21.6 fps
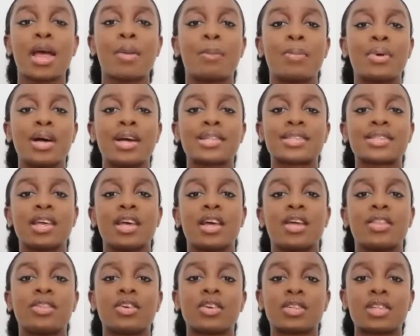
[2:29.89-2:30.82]
But
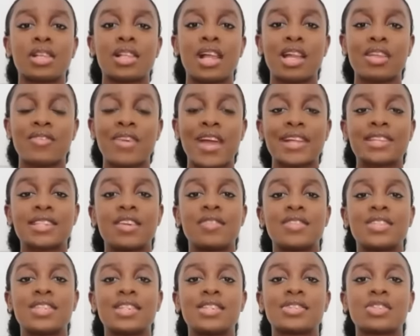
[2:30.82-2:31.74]
there's a lot of
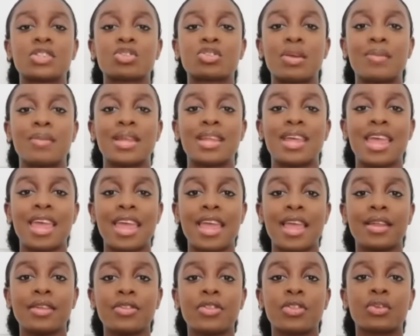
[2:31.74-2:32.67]
activity streaming
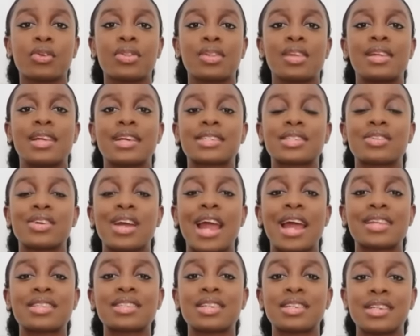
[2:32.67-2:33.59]
in through the Lesser
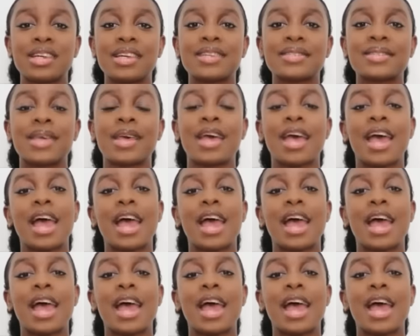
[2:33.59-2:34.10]
Antilles